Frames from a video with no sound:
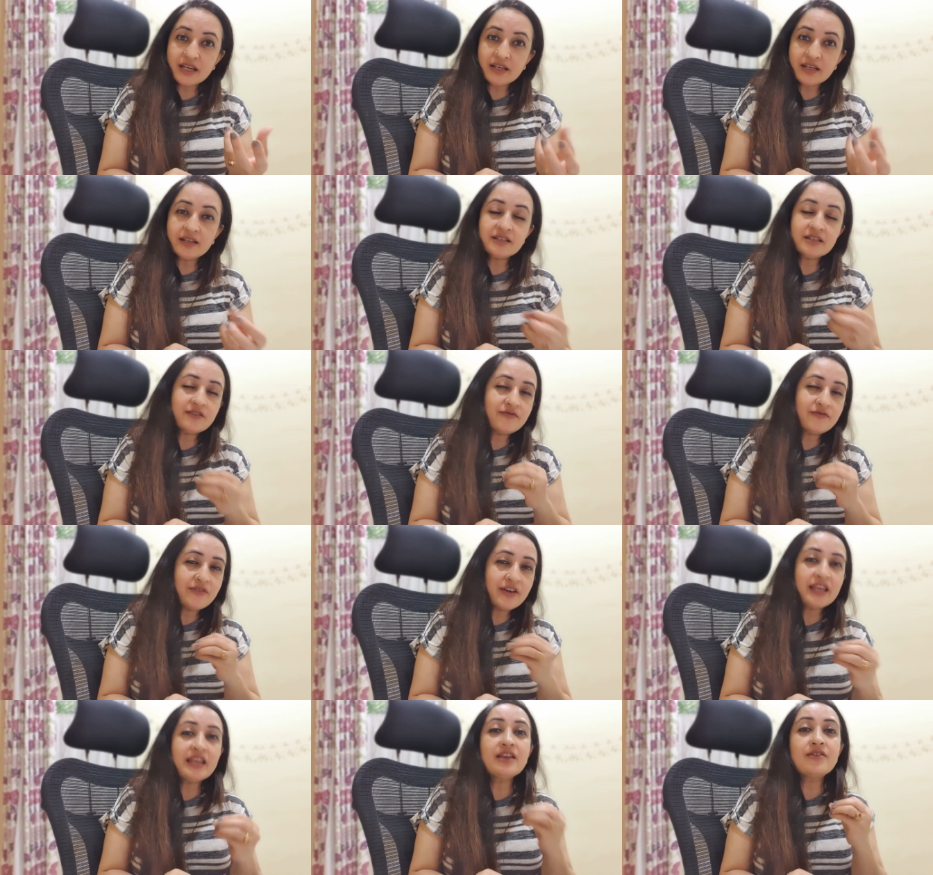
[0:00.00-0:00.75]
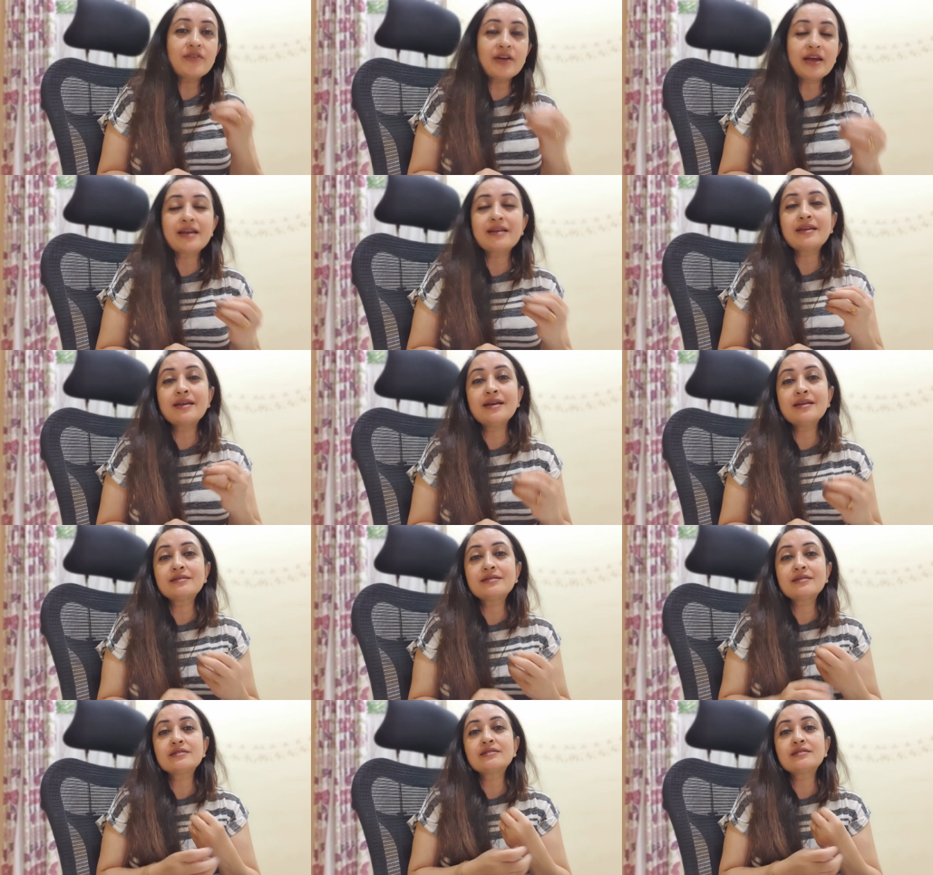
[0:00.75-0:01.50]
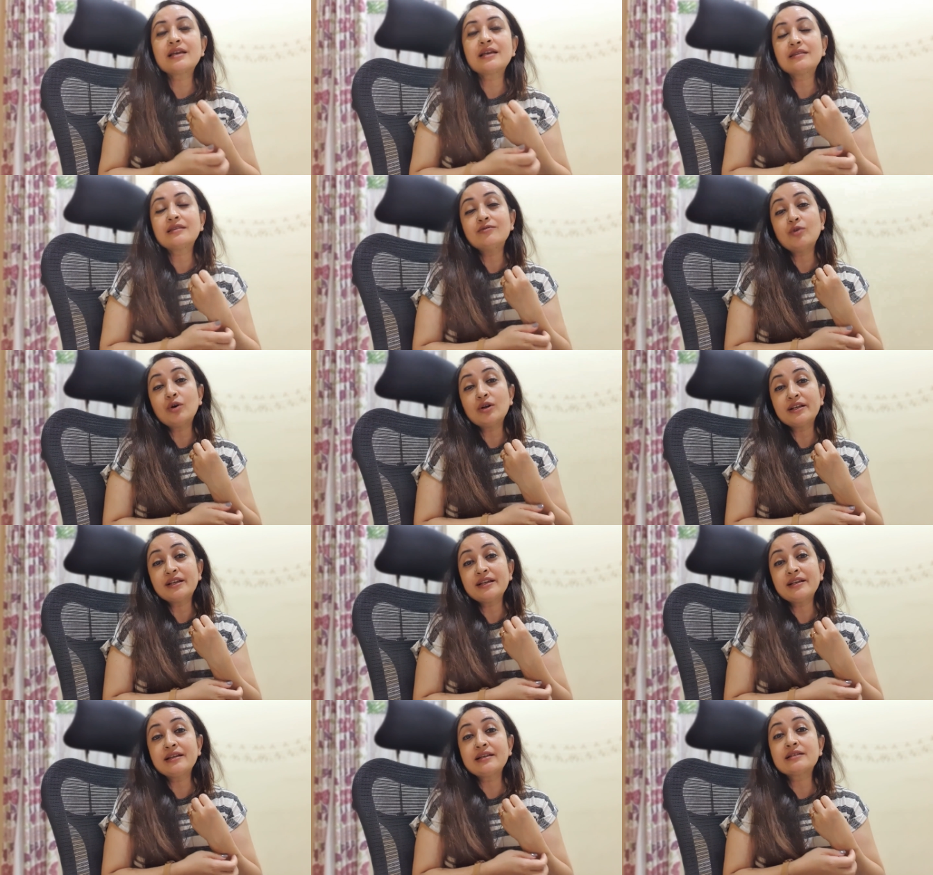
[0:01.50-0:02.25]
It's in very rare cases that the
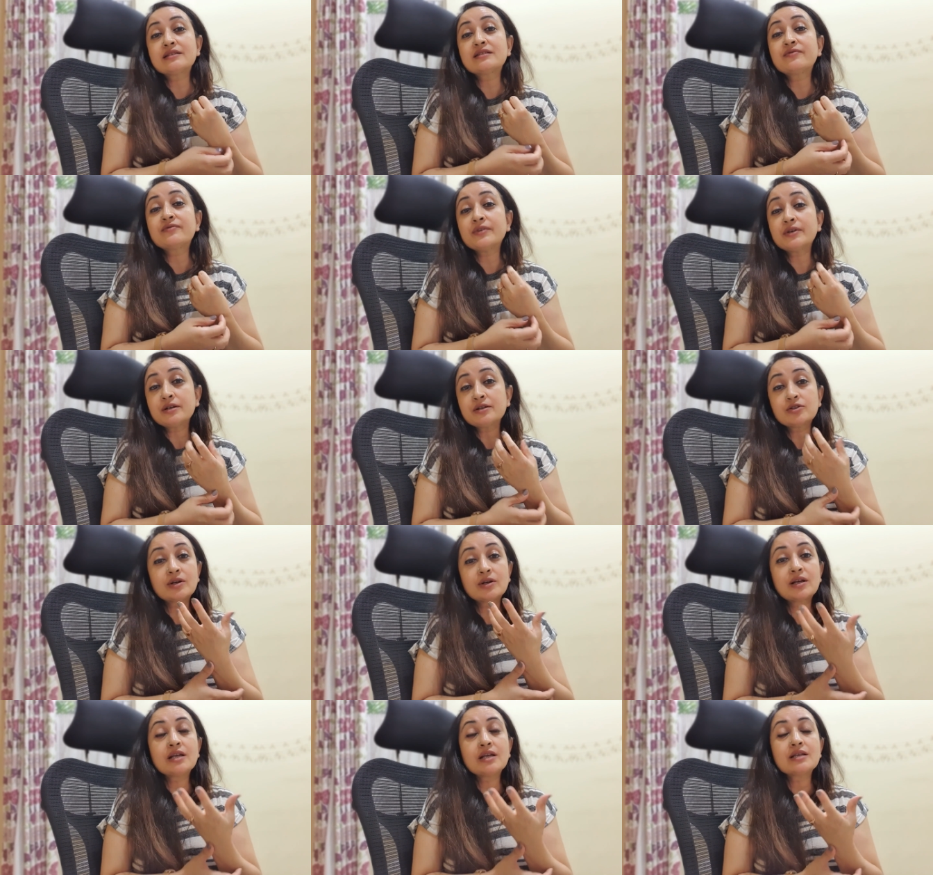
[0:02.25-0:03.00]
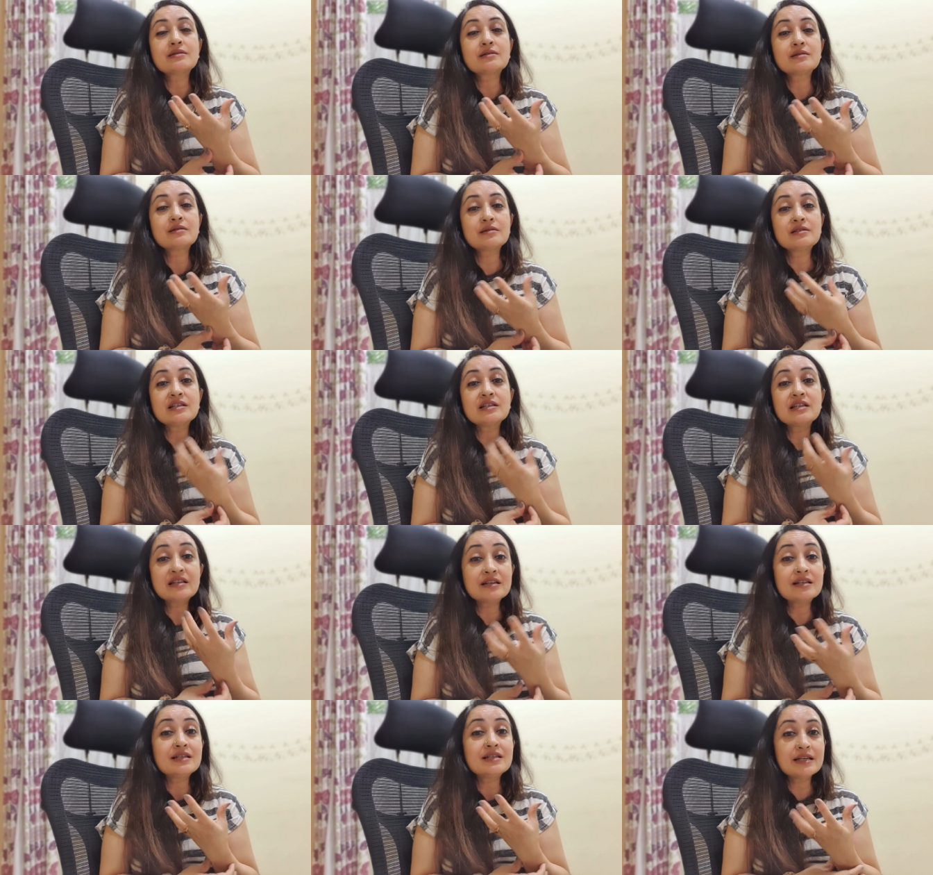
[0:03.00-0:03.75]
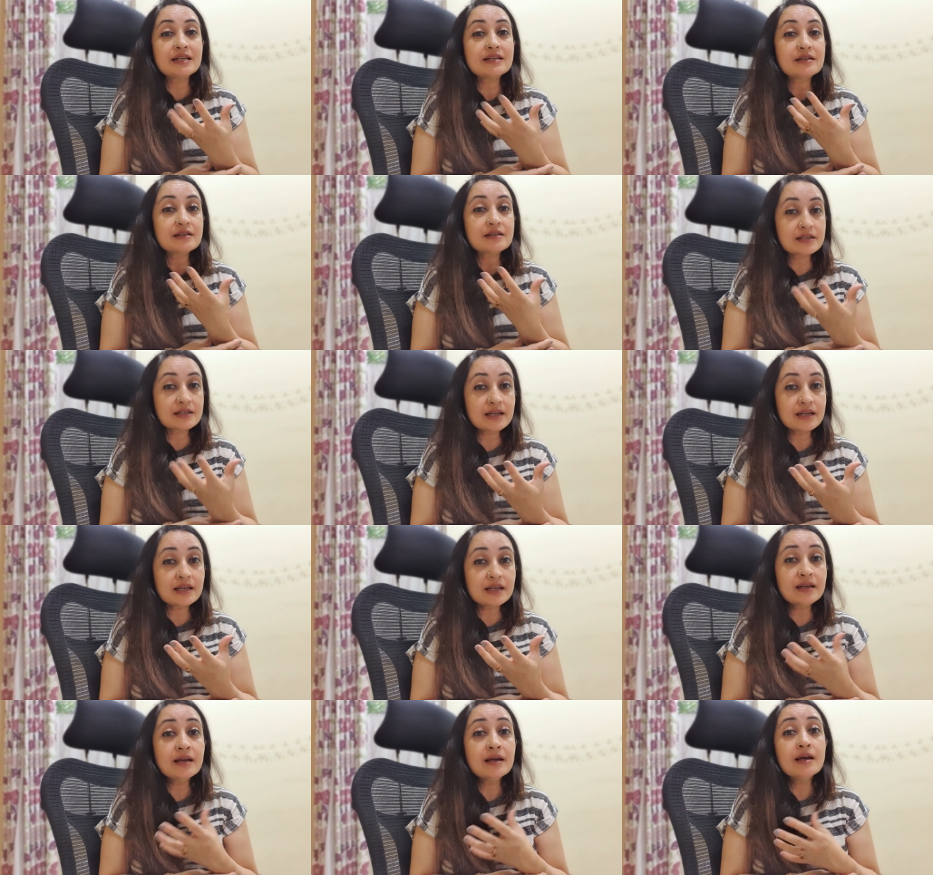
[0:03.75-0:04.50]
volcanic spheres or clusters irritate
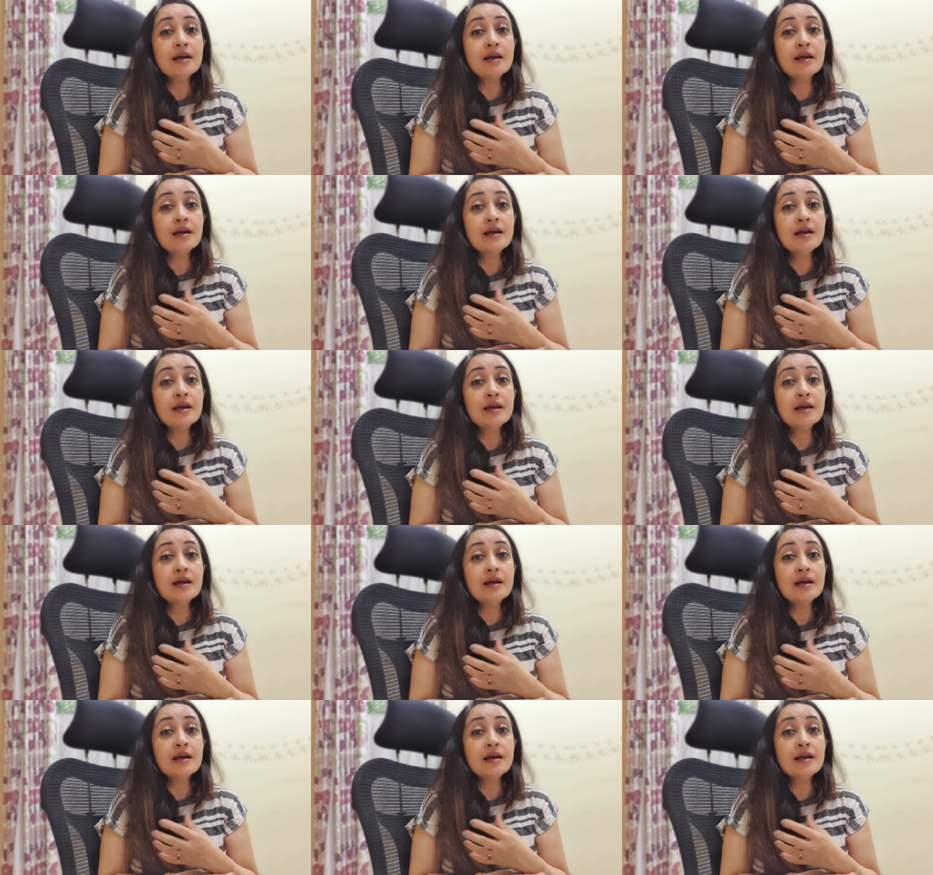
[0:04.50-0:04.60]
skin.